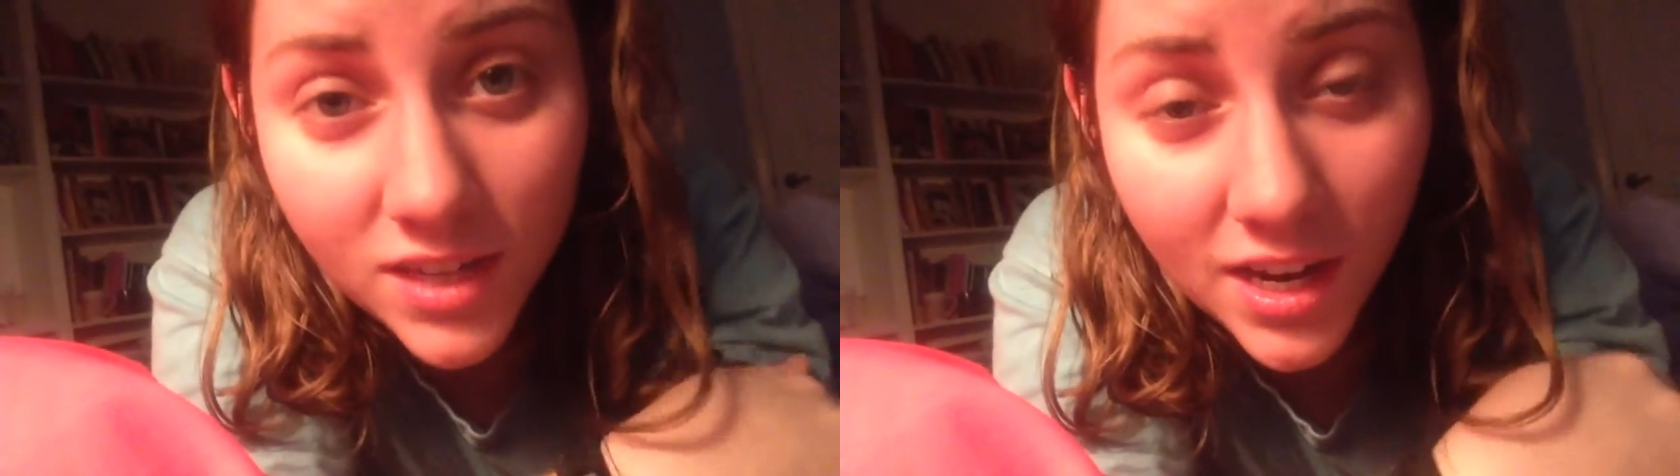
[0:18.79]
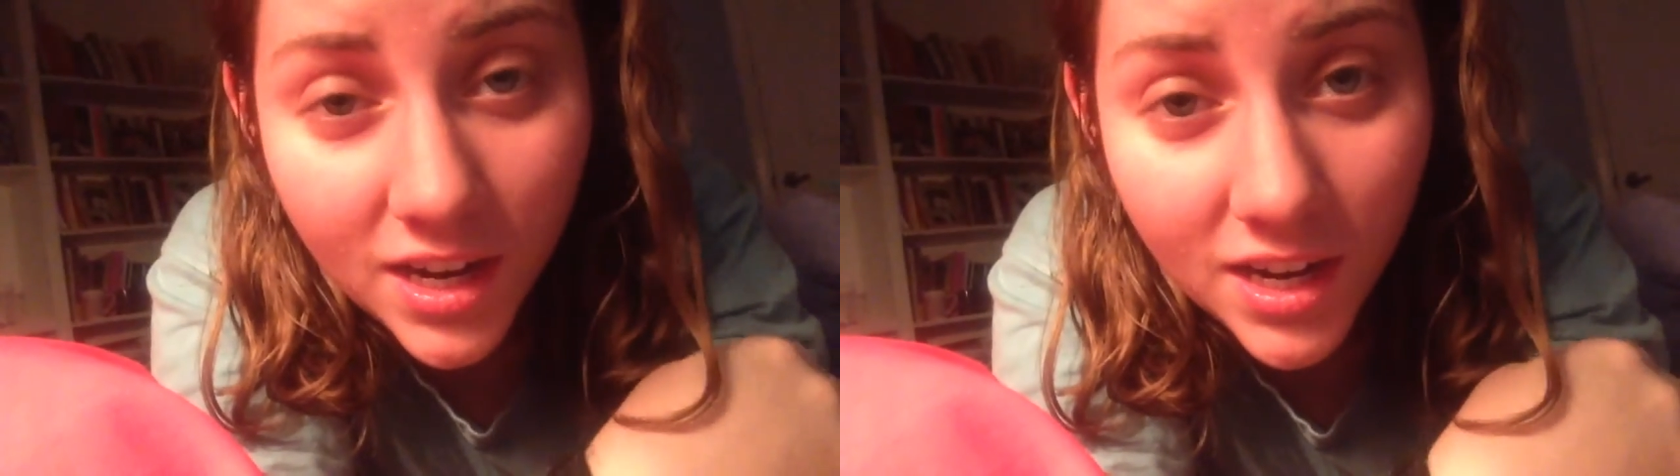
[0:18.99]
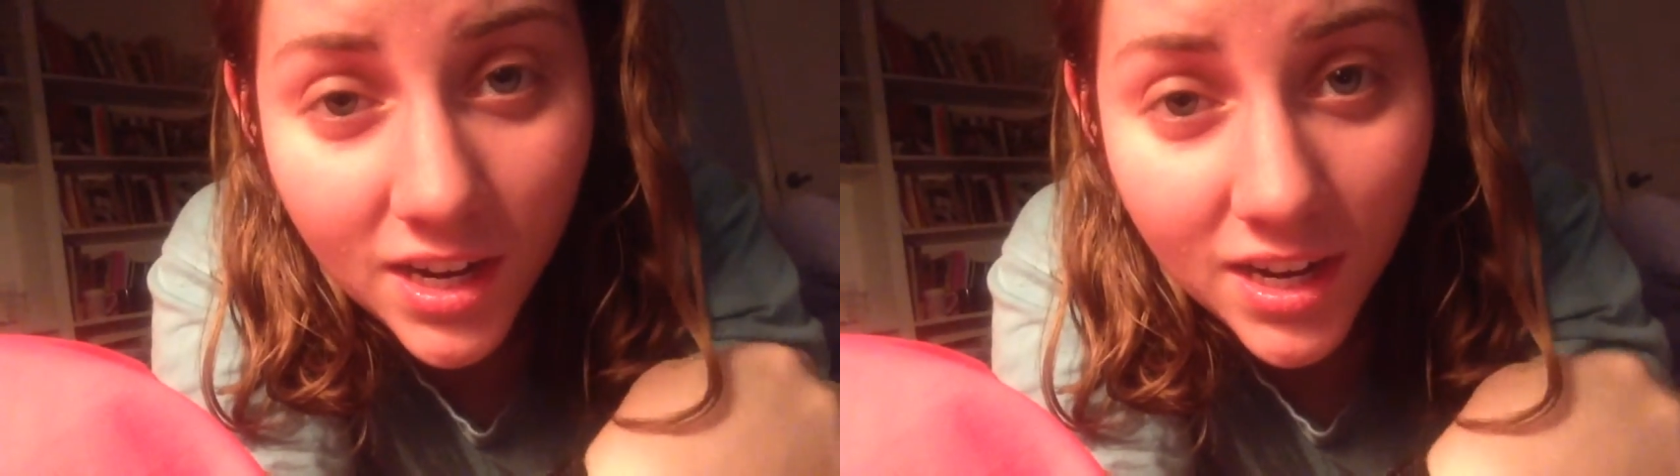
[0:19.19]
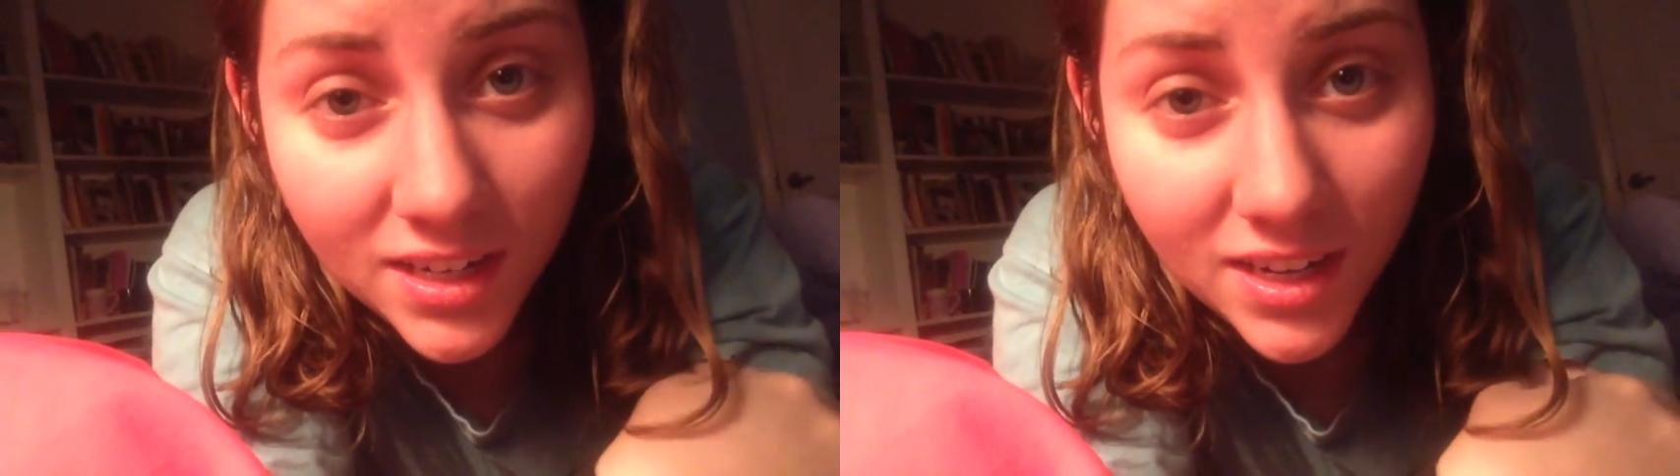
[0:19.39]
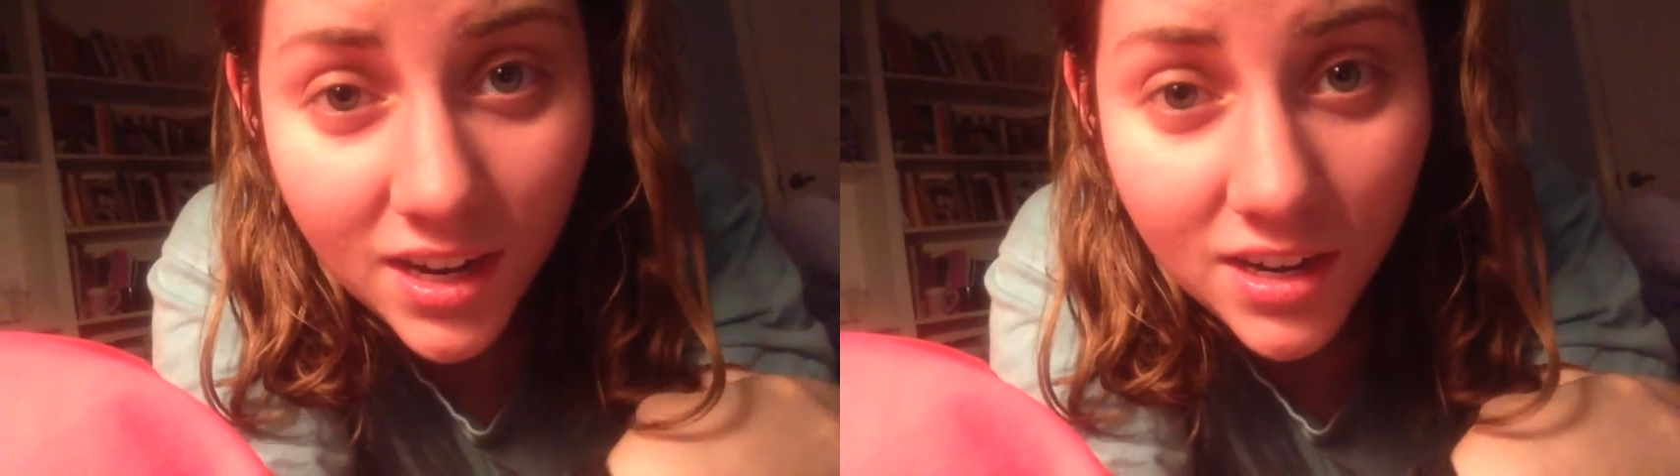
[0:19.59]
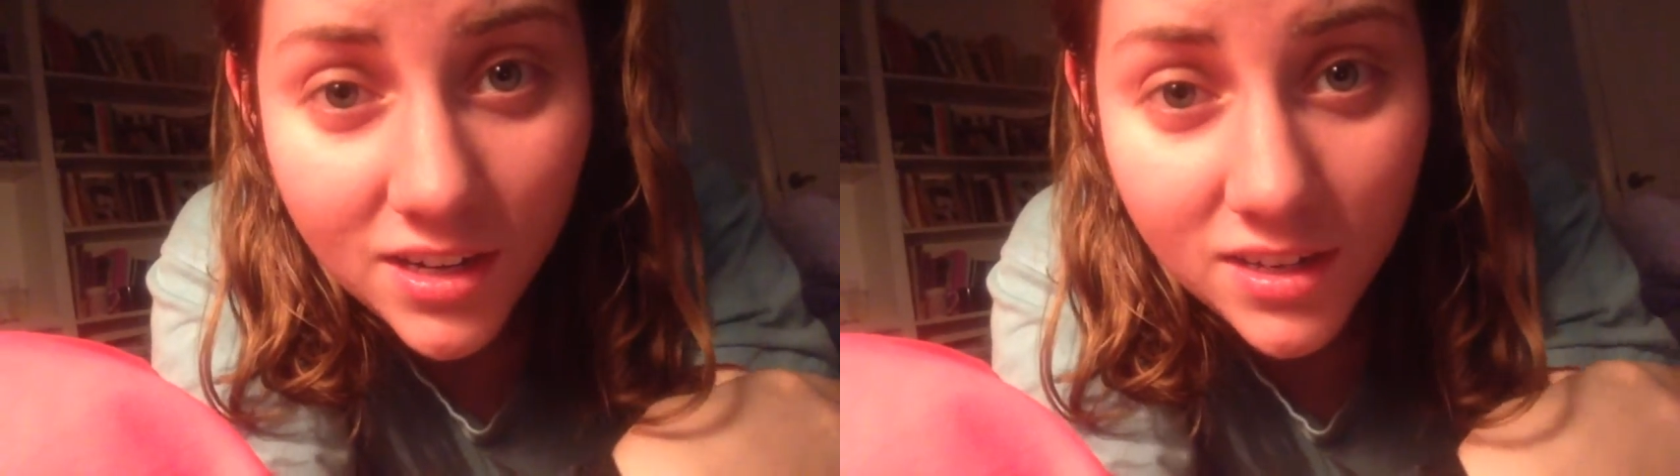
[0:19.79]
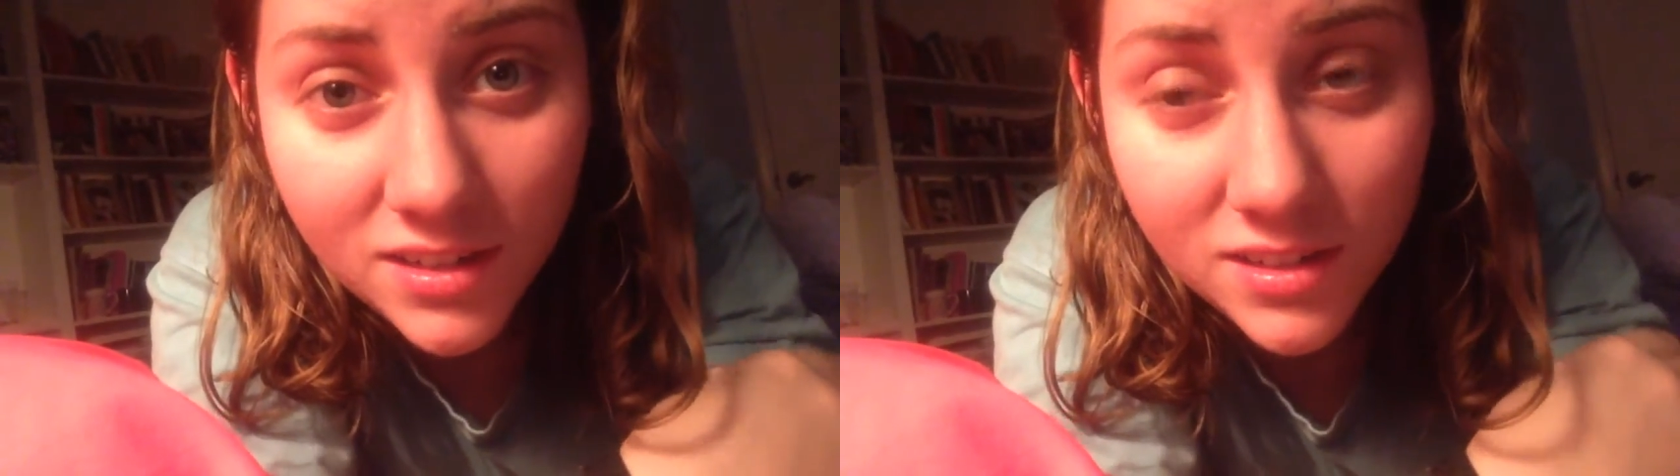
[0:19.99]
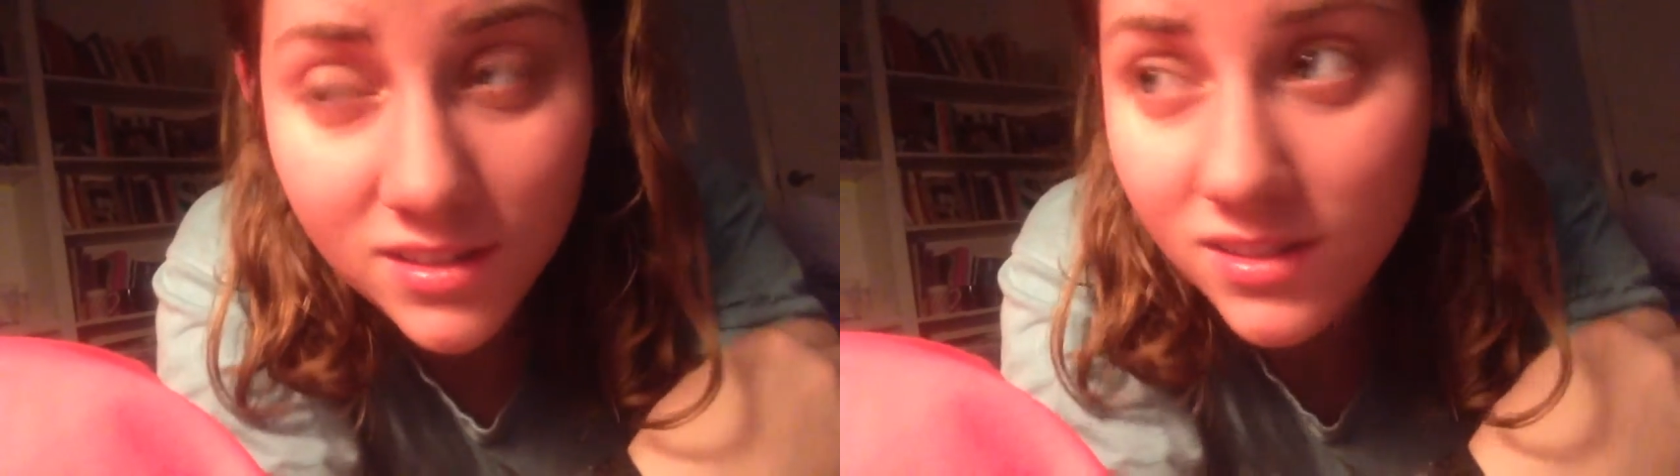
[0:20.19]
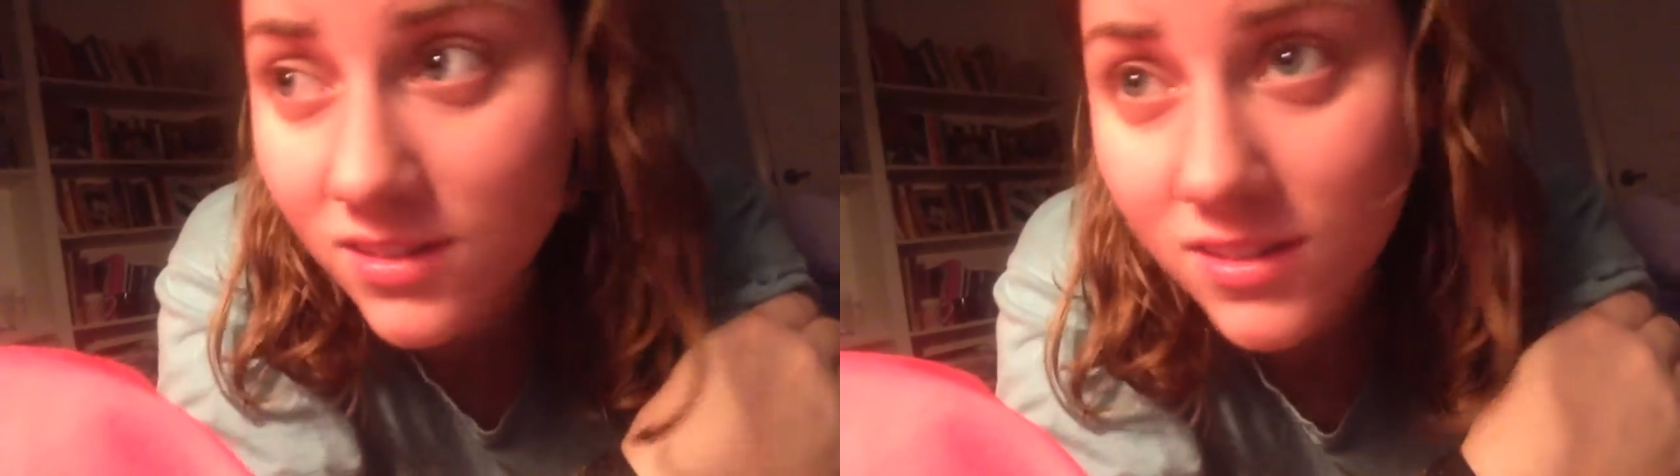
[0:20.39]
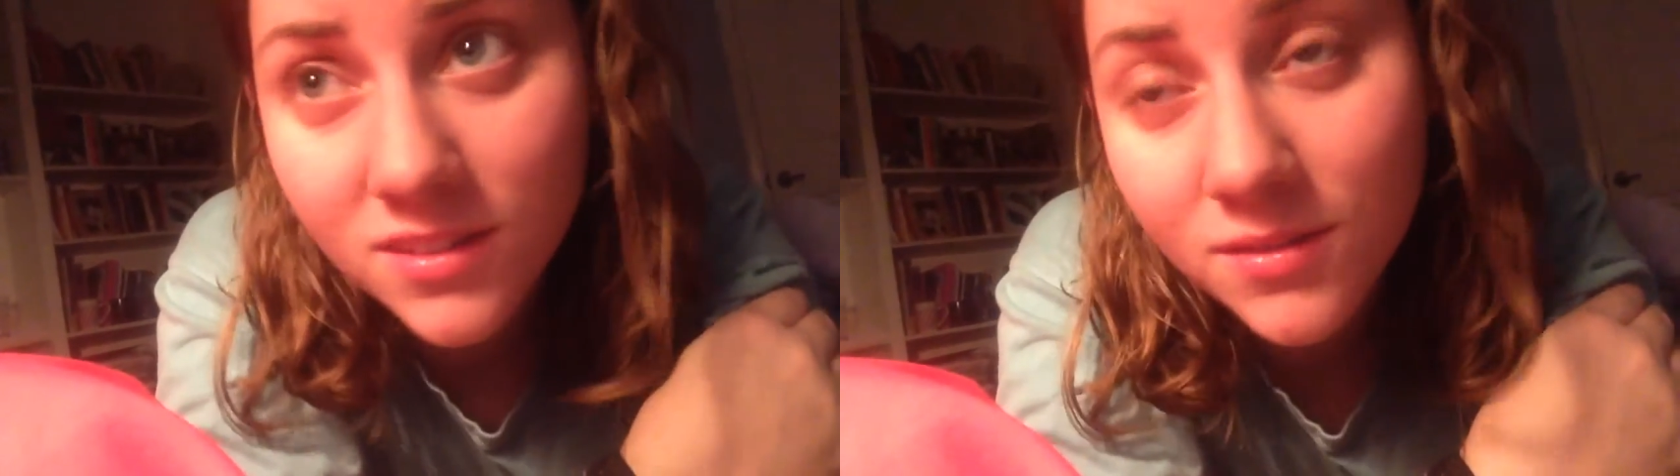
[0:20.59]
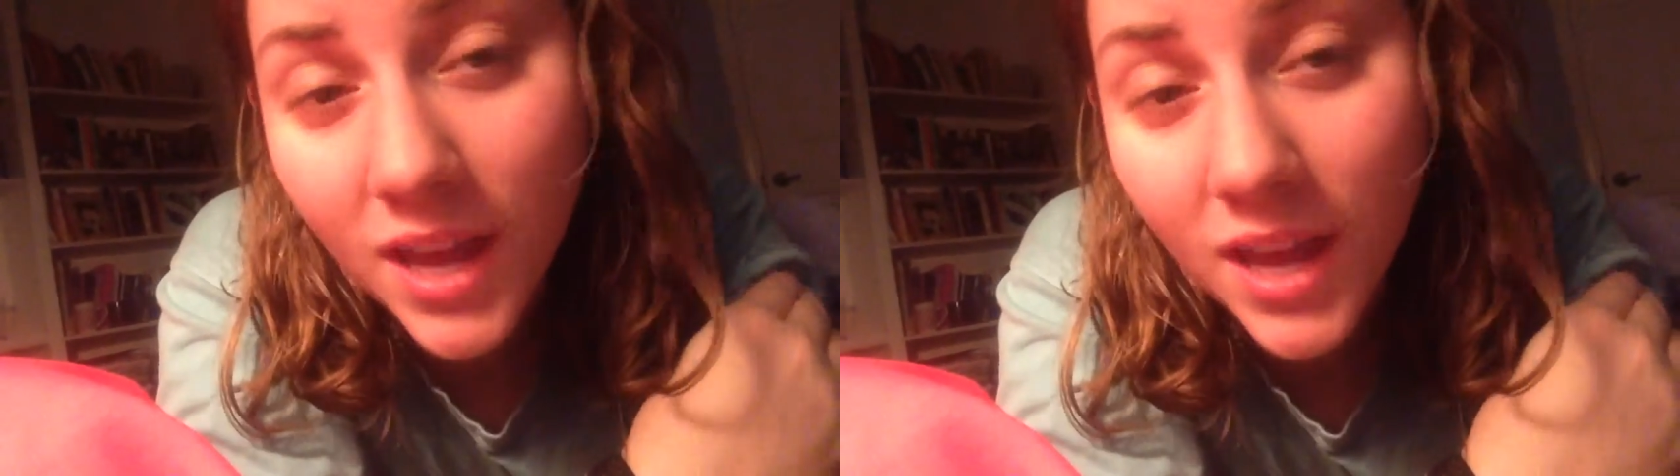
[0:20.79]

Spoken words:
Carrie and Karis,